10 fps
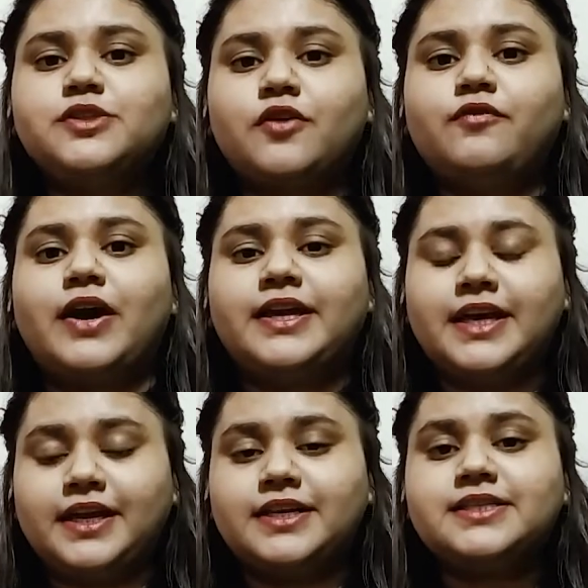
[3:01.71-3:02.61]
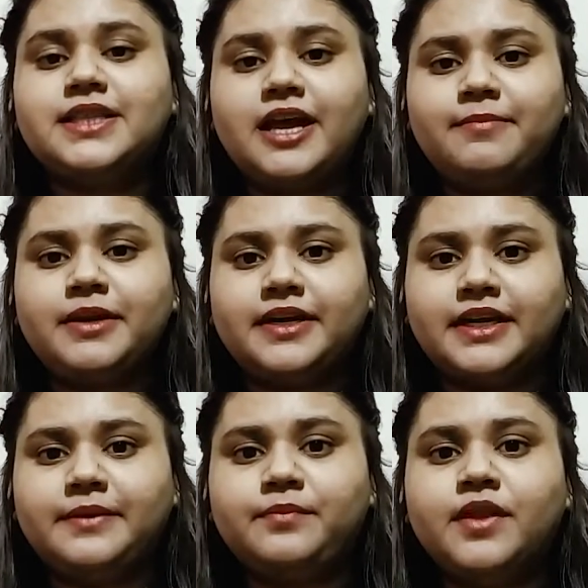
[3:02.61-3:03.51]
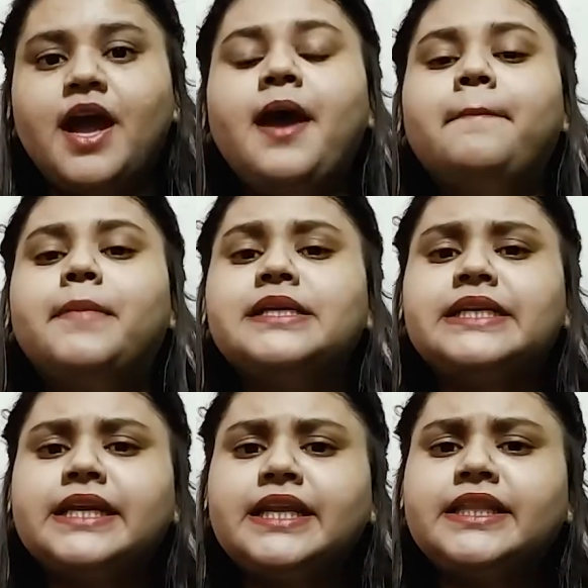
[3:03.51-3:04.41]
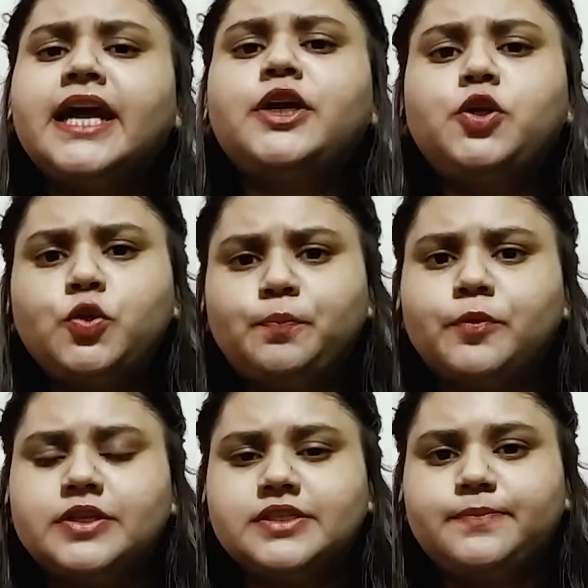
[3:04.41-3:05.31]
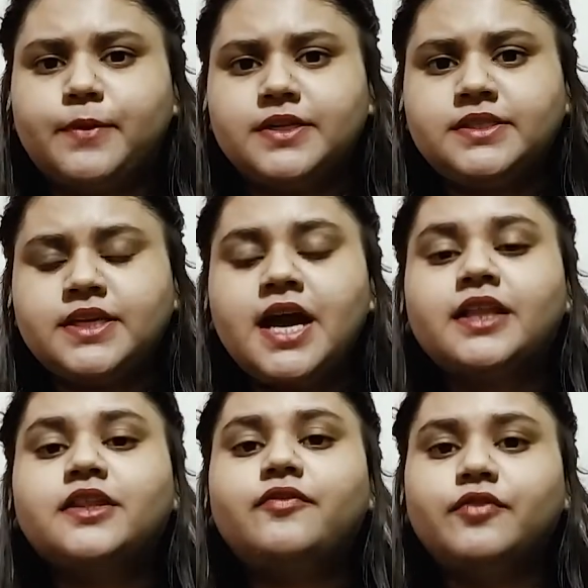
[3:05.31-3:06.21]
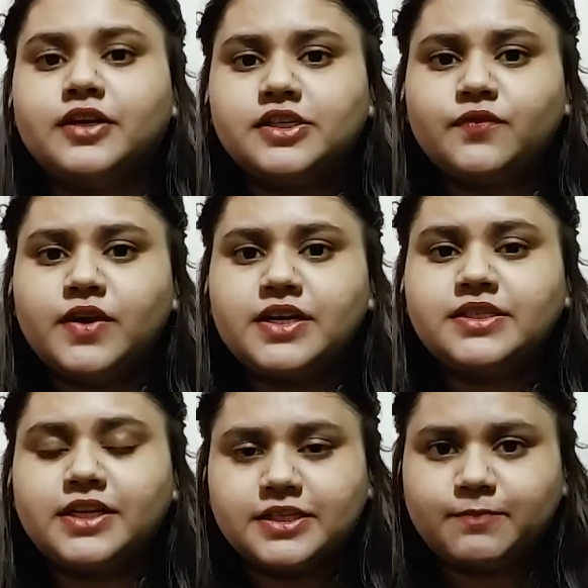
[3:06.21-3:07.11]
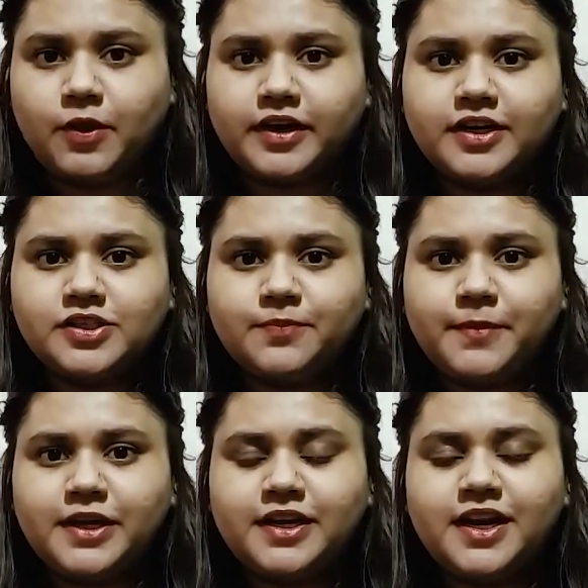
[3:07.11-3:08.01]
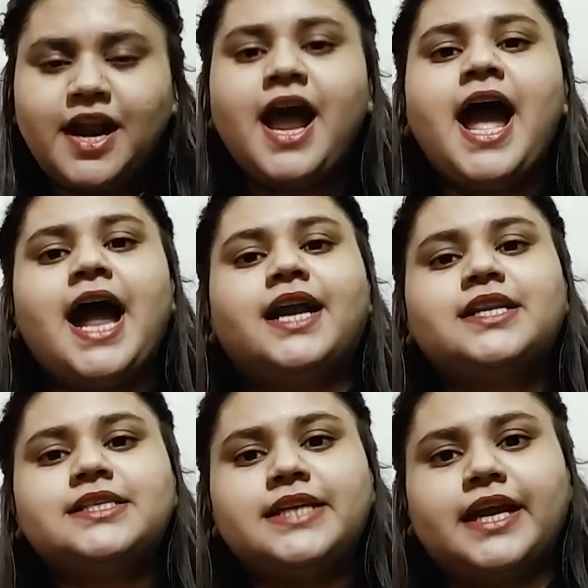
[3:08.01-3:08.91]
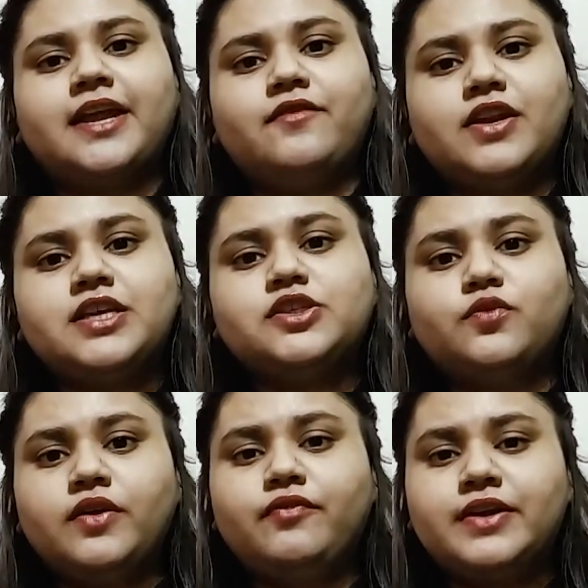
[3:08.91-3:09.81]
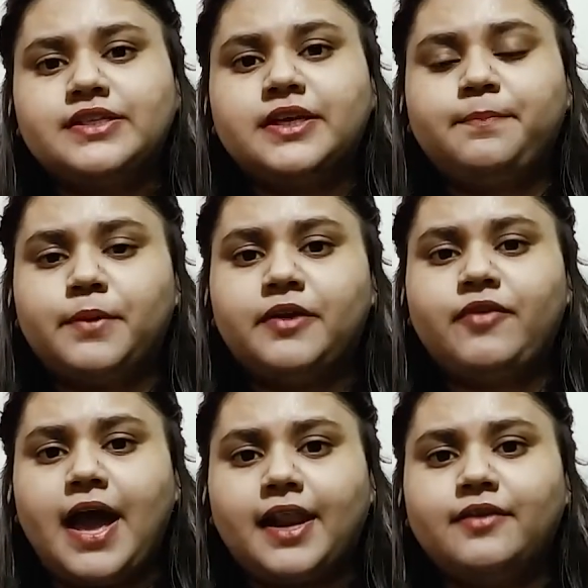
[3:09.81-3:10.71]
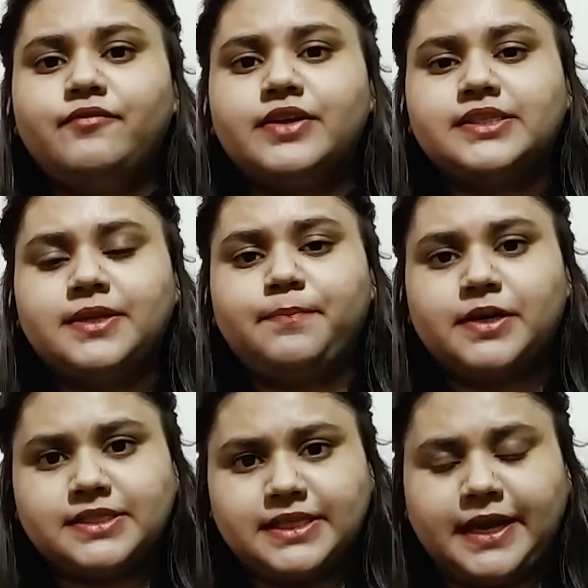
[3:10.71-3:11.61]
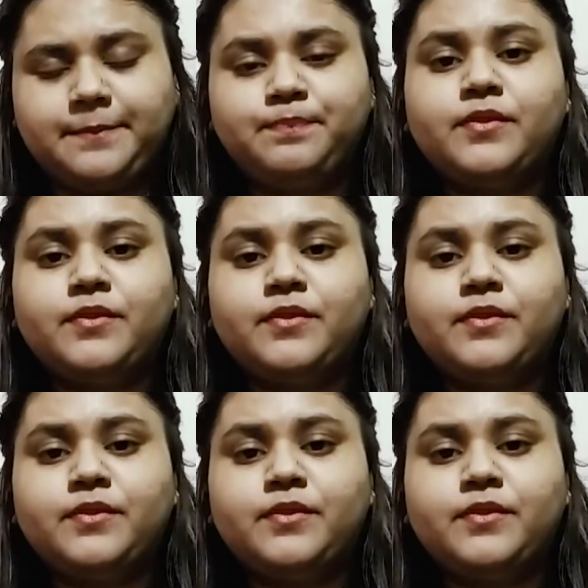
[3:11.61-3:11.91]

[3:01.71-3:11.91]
of vicarious liability. Basically, there are two principles. The first one is respondent superior and the second one is qui fecit per allem feci per se.